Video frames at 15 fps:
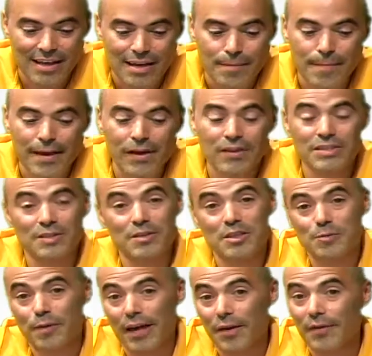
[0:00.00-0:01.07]
It may also
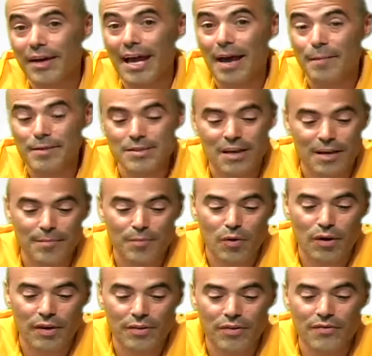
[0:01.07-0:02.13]
explain why Amazon
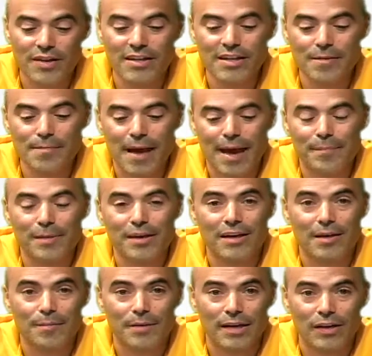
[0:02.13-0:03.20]
bought a 3D mapping
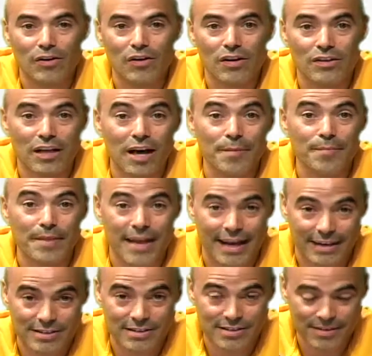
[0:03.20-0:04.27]
company called
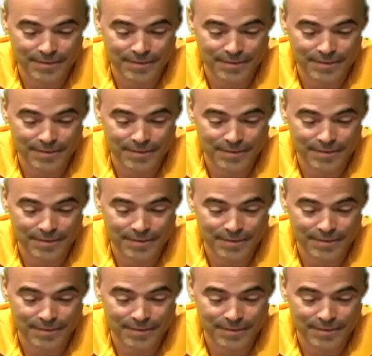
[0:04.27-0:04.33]
UpNext.